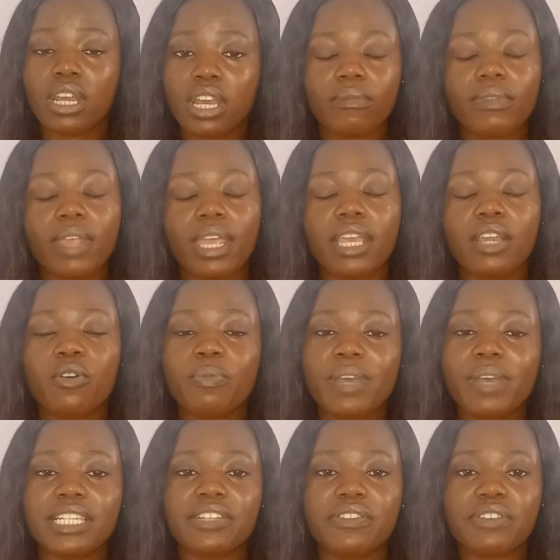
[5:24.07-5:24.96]
It could be
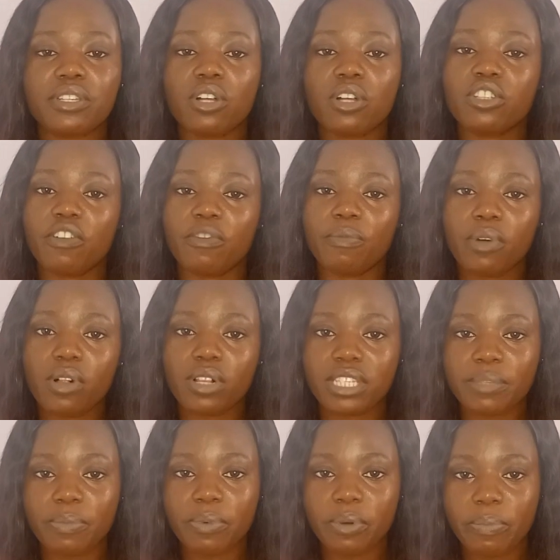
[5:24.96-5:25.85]
as a result of
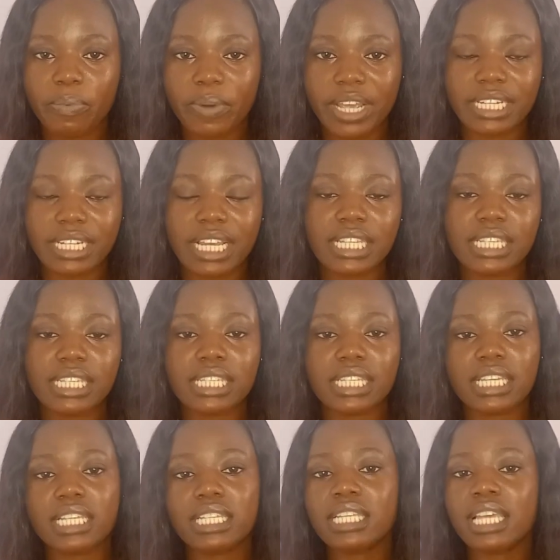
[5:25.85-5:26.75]
multiple
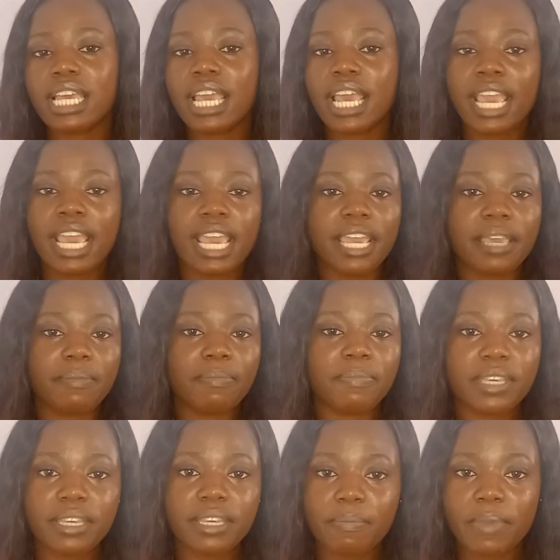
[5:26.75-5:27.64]
pregnancies, a
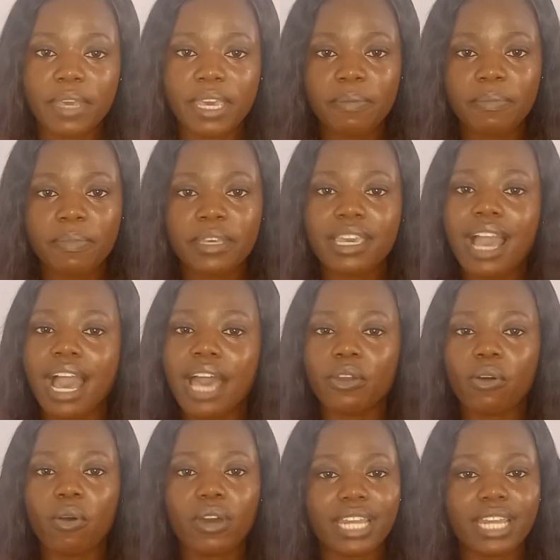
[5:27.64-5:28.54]
big baby, and
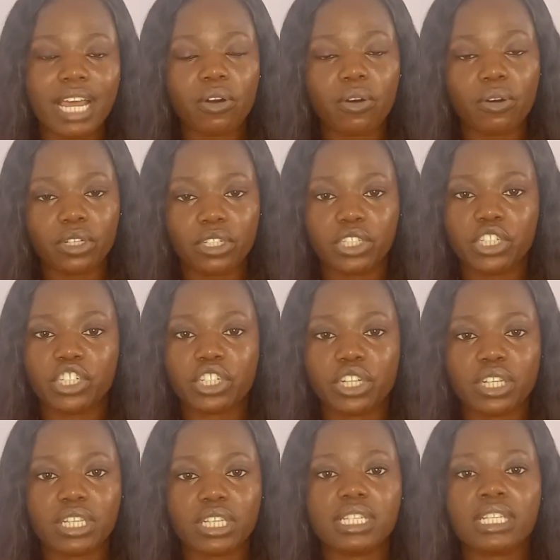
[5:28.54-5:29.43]
other
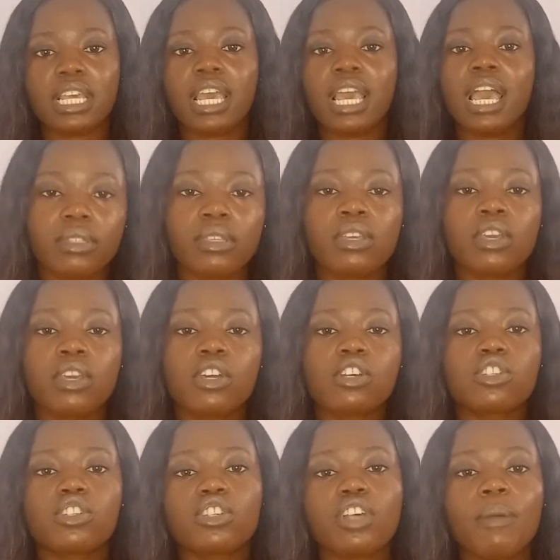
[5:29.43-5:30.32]
conditions.
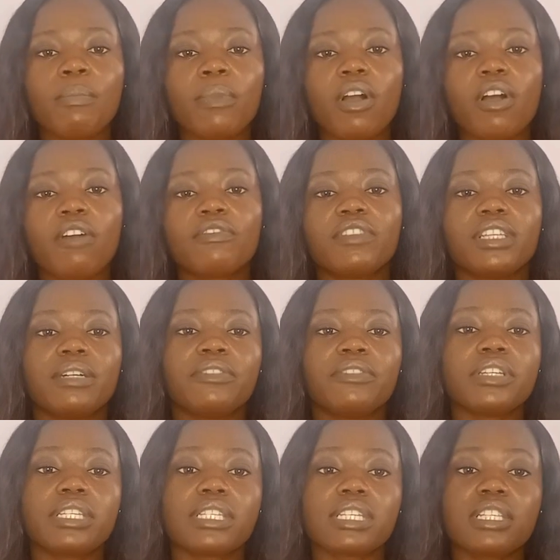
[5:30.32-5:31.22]
Some of the
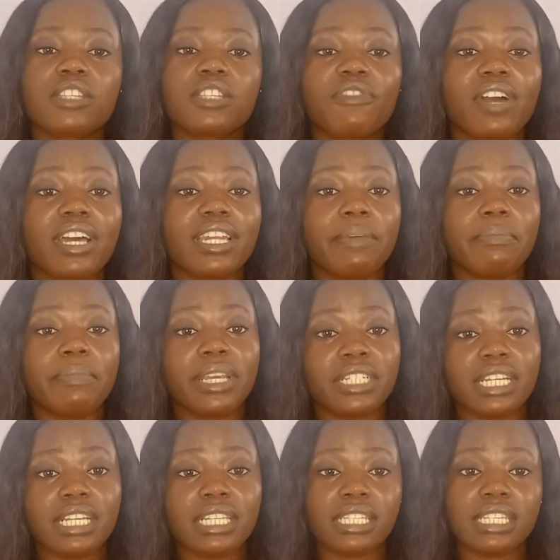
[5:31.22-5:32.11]
reasons for an
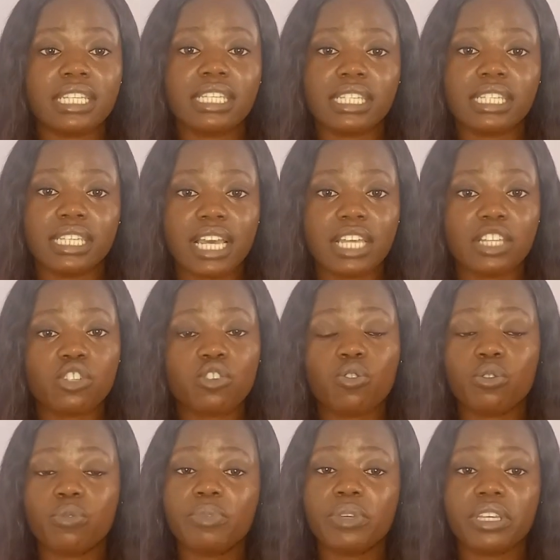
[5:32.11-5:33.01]
emergency CS
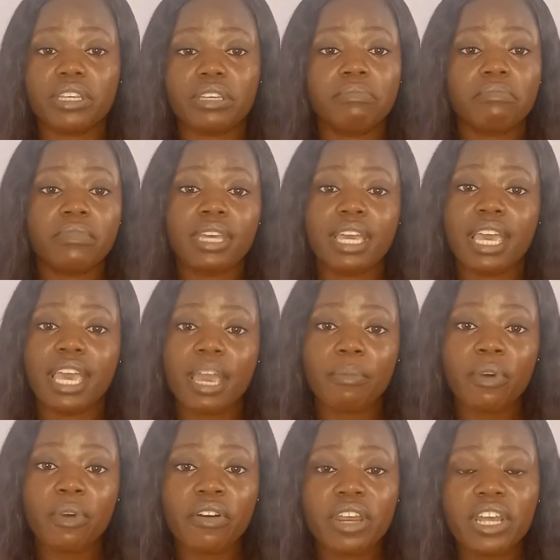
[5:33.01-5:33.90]
could be
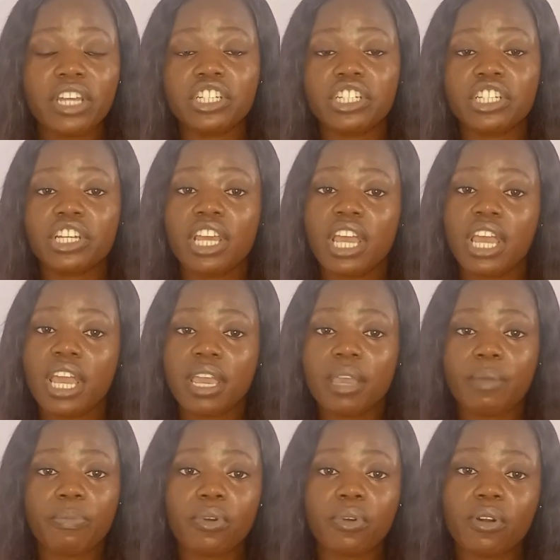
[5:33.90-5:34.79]
hemorrhage, a
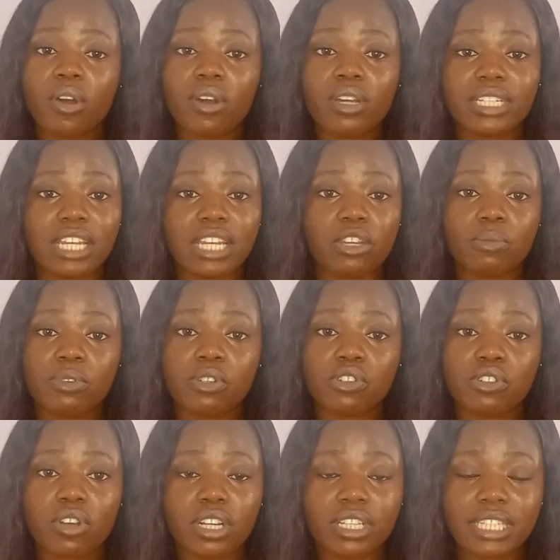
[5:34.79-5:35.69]
prolonged and
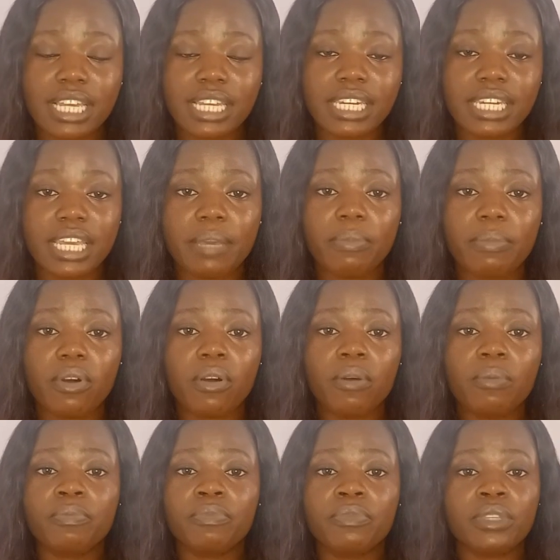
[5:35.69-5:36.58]
obstructed labor,
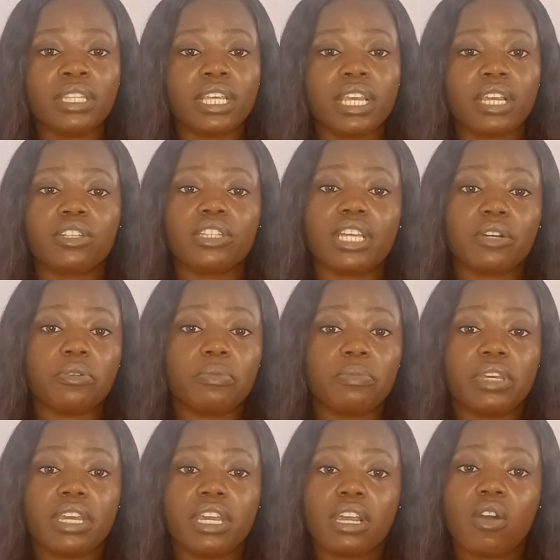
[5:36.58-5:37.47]
there could
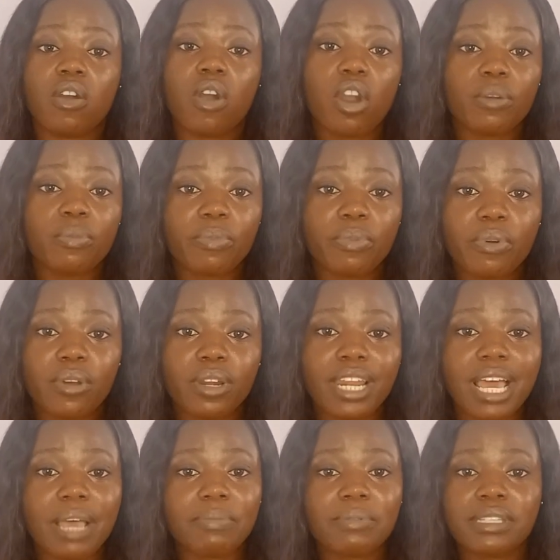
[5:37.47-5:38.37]
be a cord
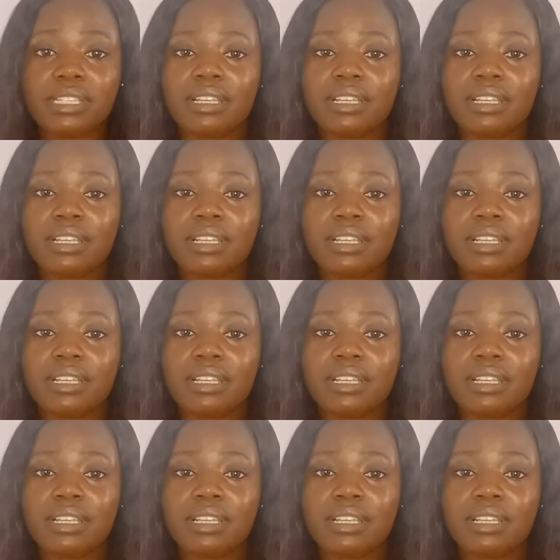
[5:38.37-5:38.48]
prolapse,